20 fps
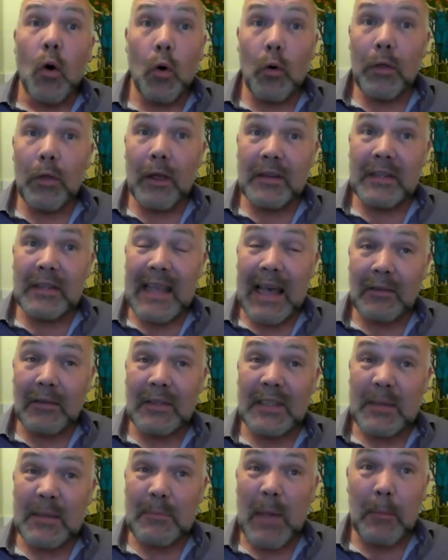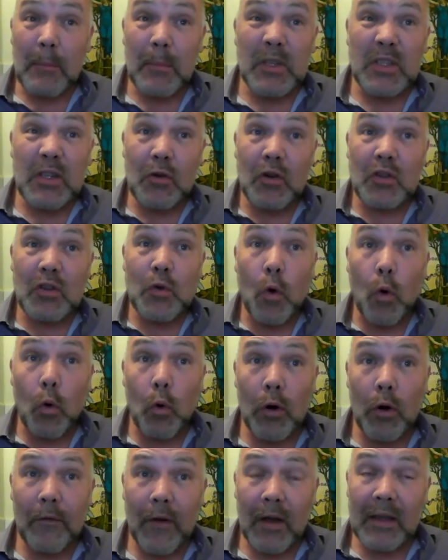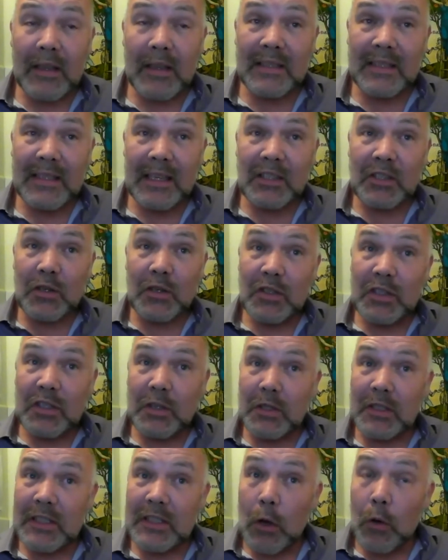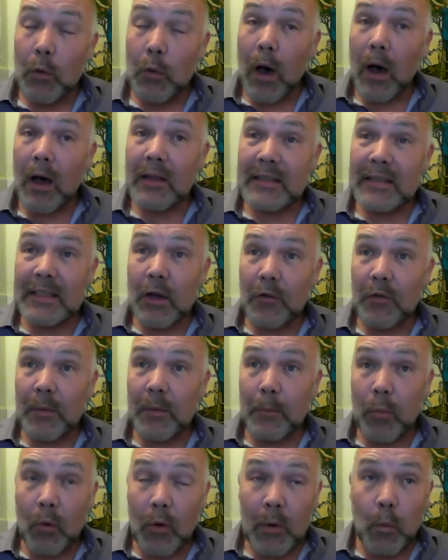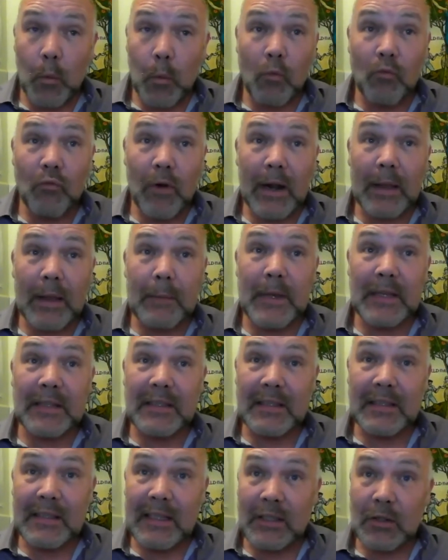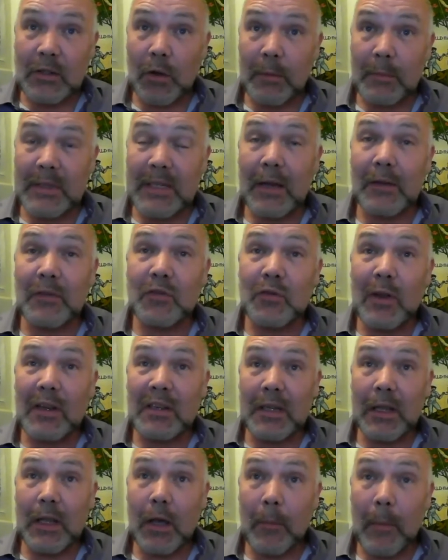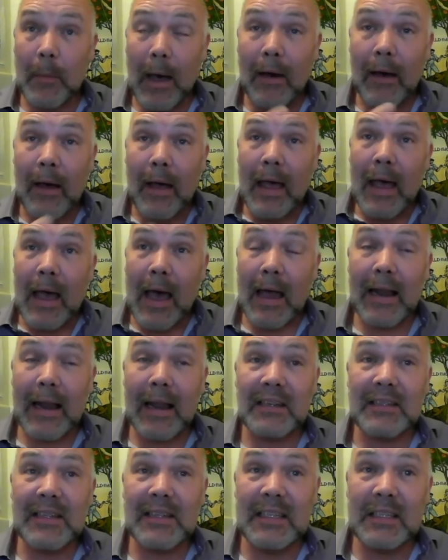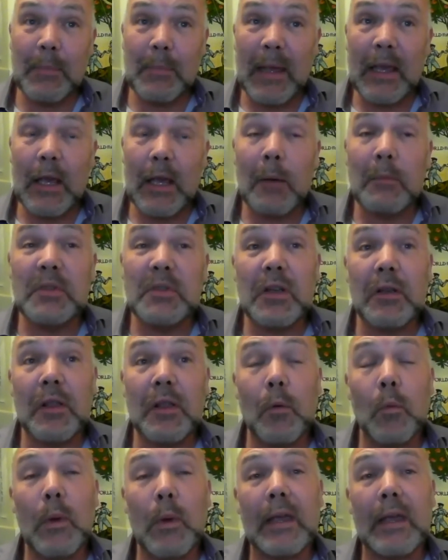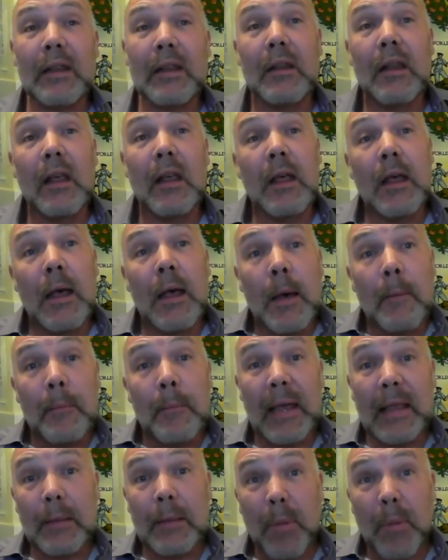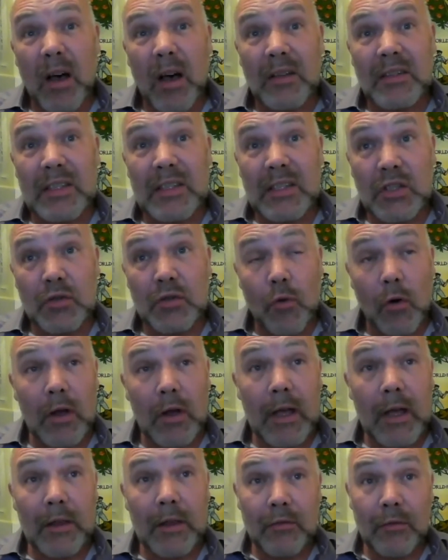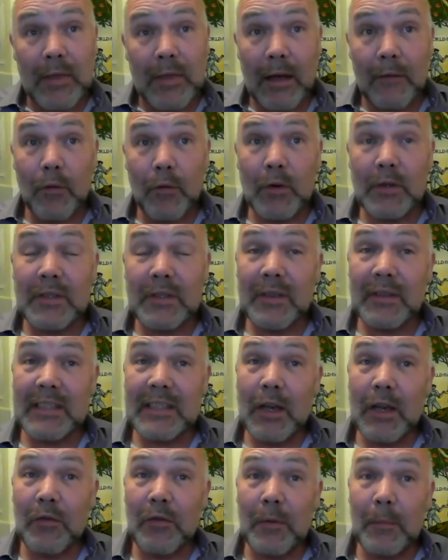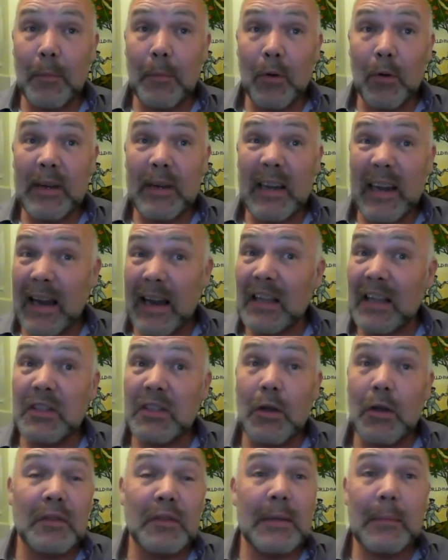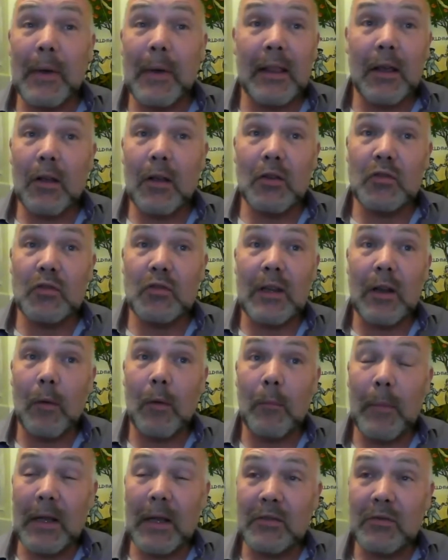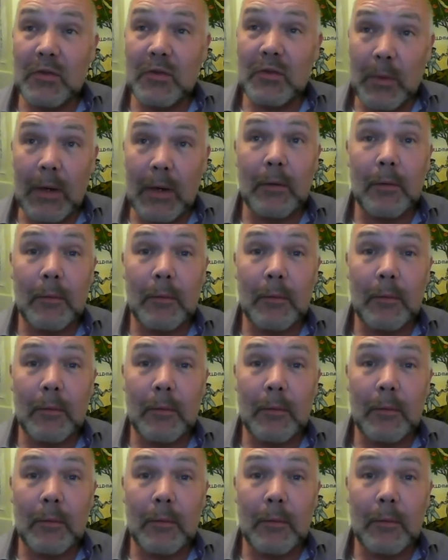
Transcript: those thousands of members across all of our constituencies who are self-employed, running businesses on themselves, to actually come out and actually speak up, so that we can make the party stronger through that voice of the self-employed, and actually obviously make the country a lot better as well.